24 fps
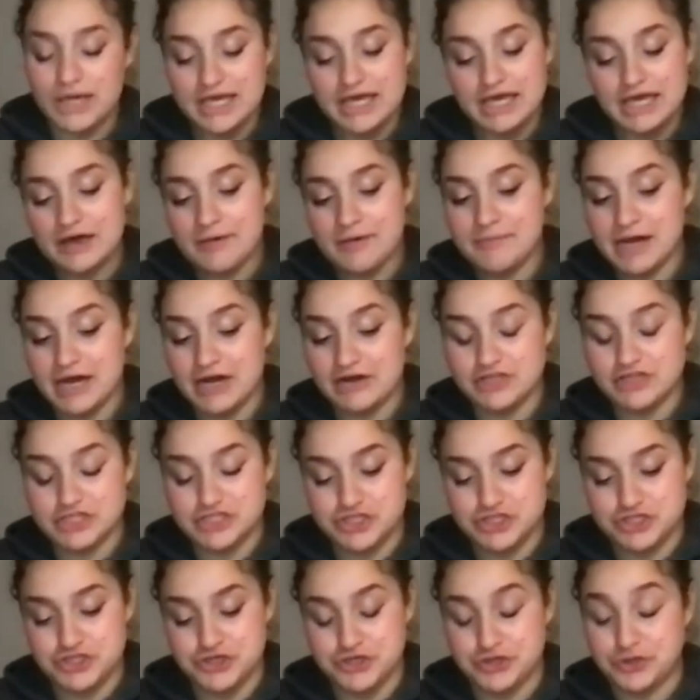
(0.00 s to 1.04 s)
can compare
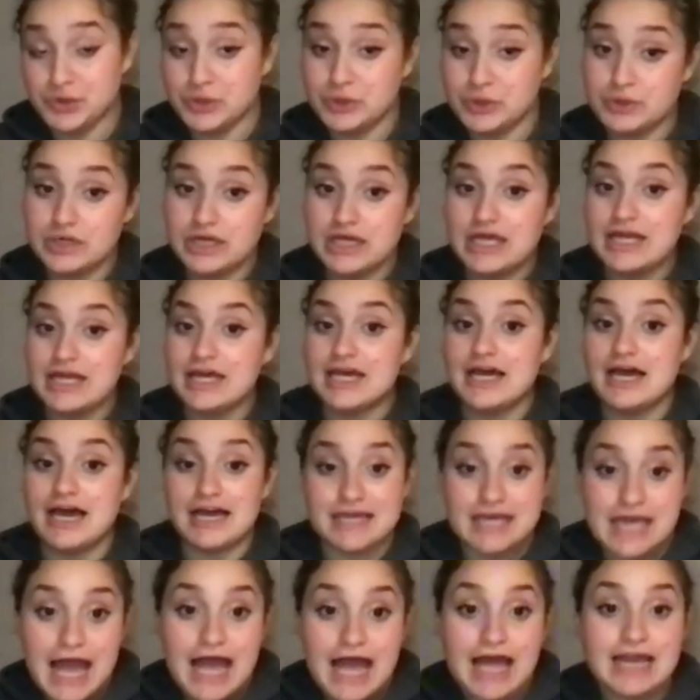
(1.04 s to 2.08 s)
this to,
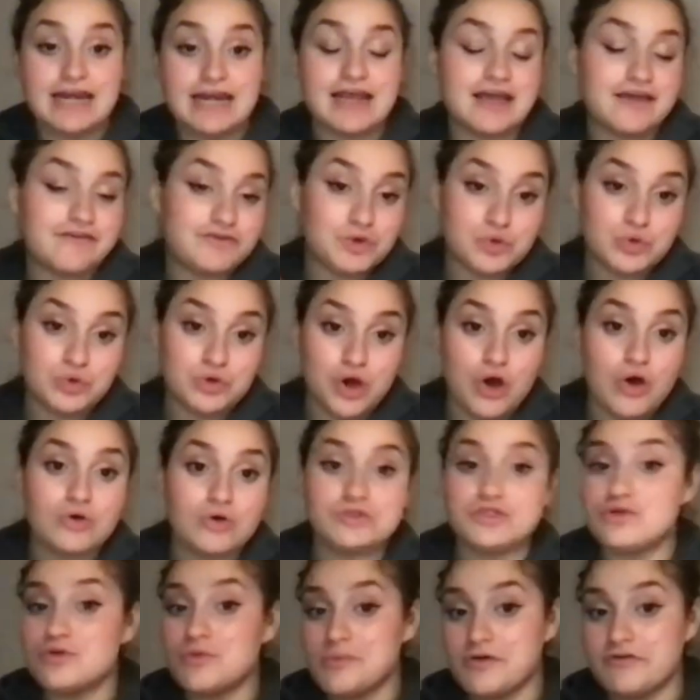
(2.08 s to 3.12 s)
again, if you go
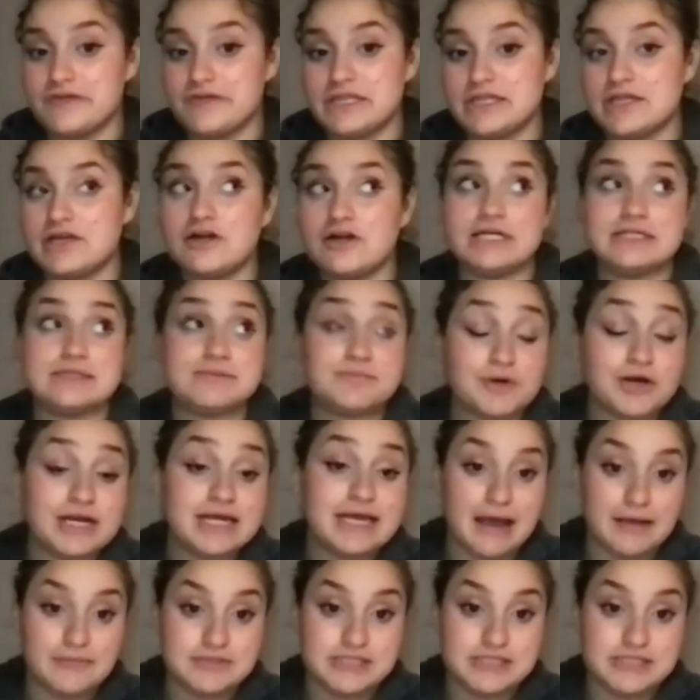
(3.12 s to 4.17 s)
to a movie theater, it's pretty
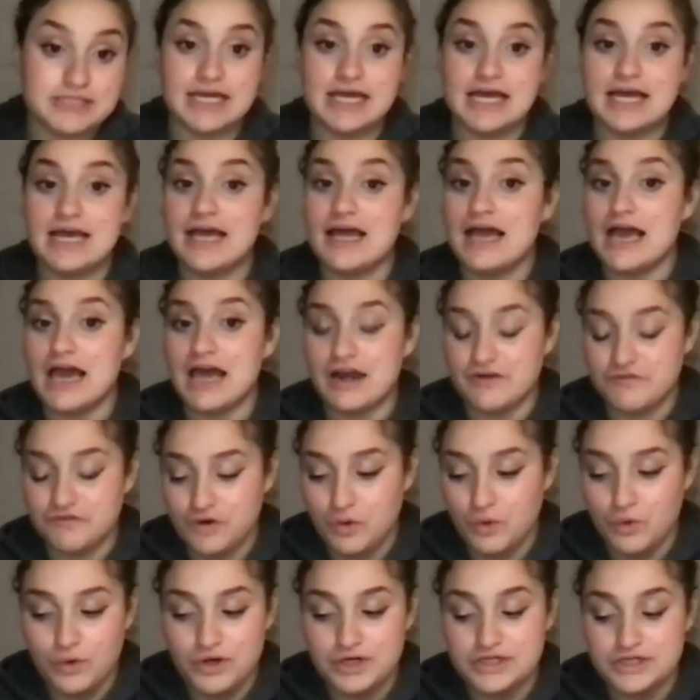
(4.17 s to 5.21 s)
empty, and of
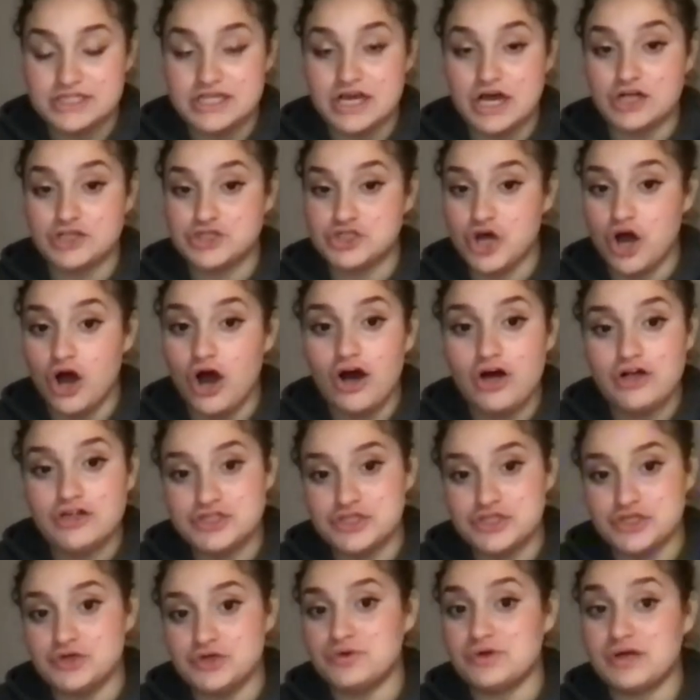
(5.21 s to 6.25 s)
course, a tall
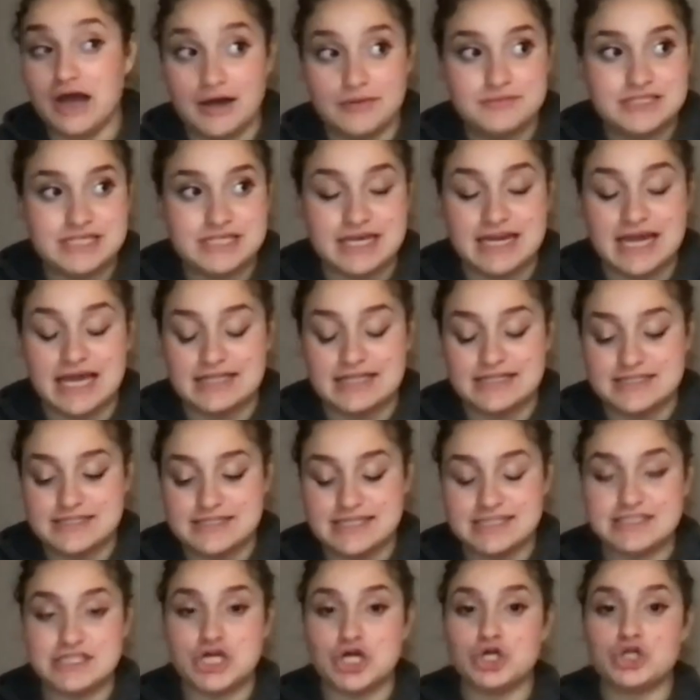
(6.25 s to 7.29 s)
dude comes in and
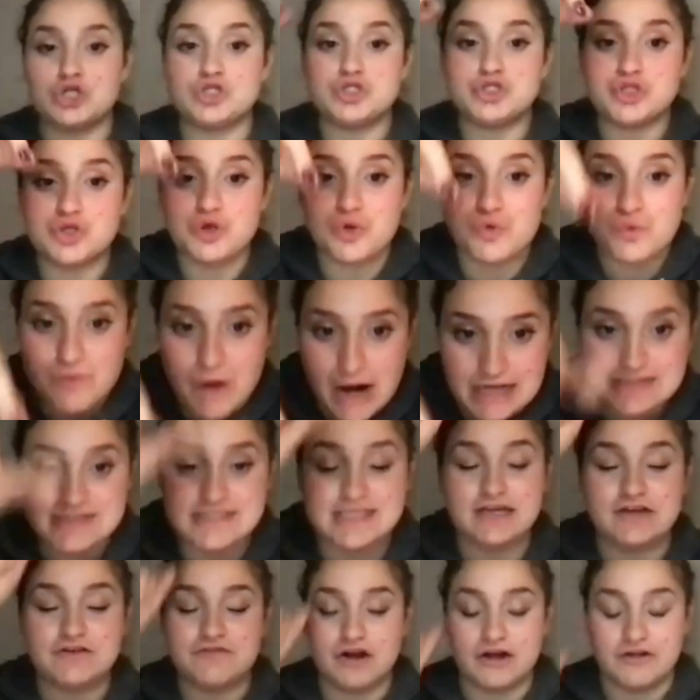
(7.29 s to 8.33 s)
sits
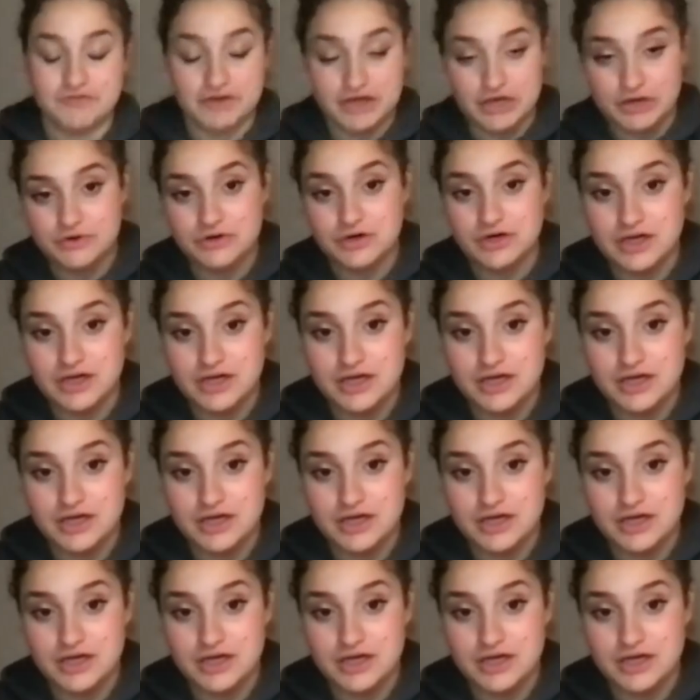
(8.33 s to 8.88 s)
directly in front of you.